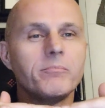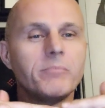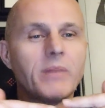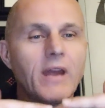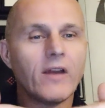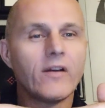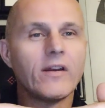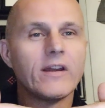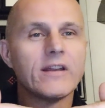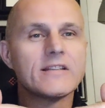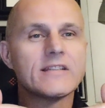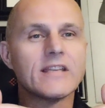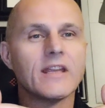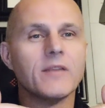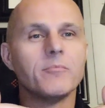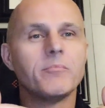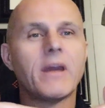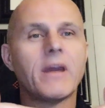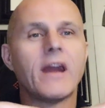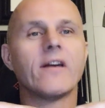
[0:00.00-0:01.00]
parents
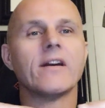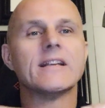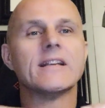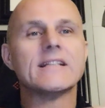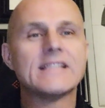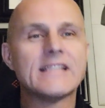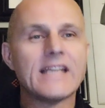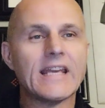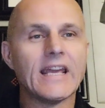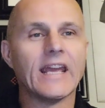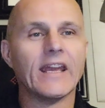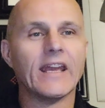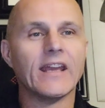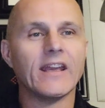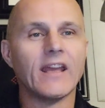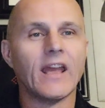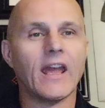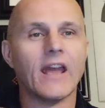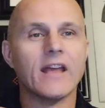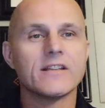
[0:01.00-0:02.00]
and
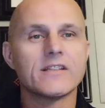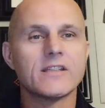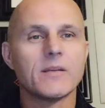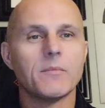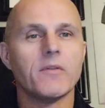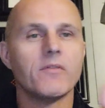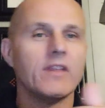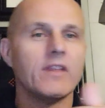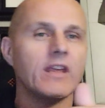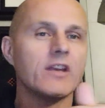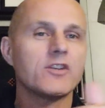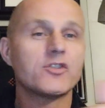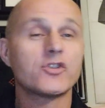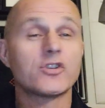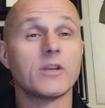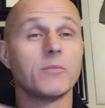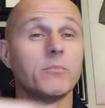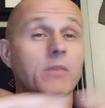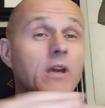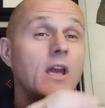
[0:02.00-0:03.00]
parenting and some of the
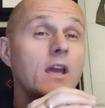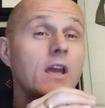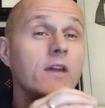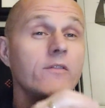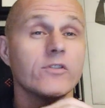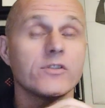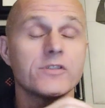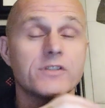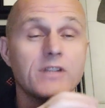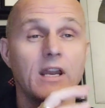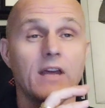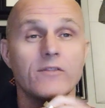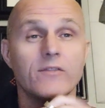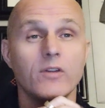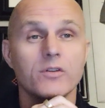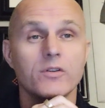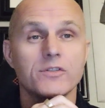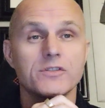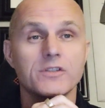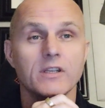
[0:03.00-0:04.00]
interesting behaviors that I've
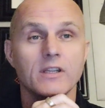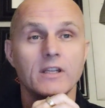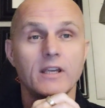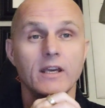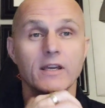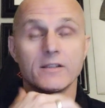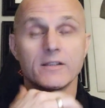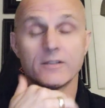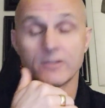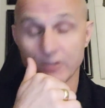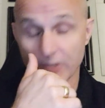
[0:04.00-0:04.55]
noticed in kids.